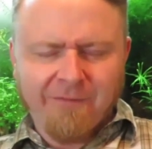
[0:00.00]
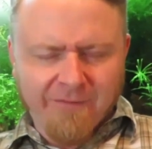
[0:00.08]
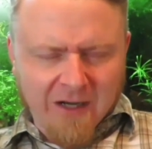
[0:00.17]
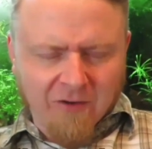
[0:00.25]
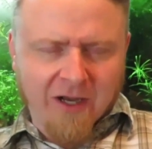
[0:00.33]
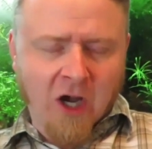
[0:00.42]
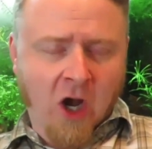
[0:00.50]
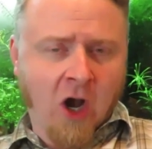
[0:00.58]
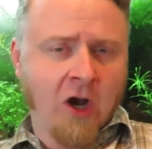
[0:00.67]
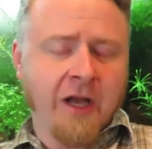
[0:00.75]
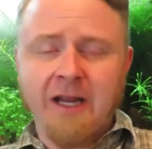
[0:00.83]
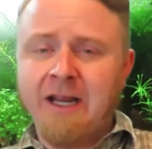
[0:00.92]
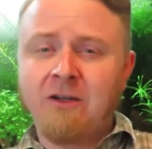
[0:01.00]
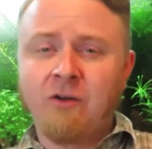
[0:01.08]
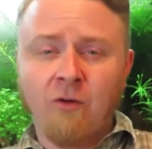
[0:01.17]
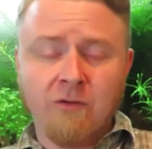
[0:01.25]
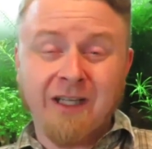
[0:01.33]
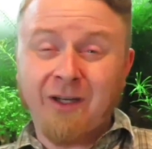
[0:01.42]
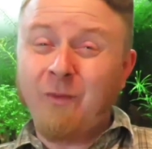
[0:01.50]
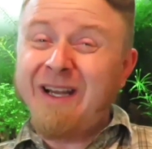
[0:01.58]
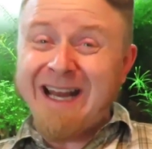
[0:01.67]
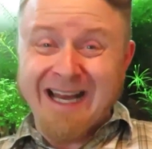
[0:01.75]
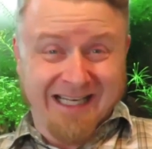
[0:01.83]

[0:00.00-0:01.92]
very hardy. It grows like a weed.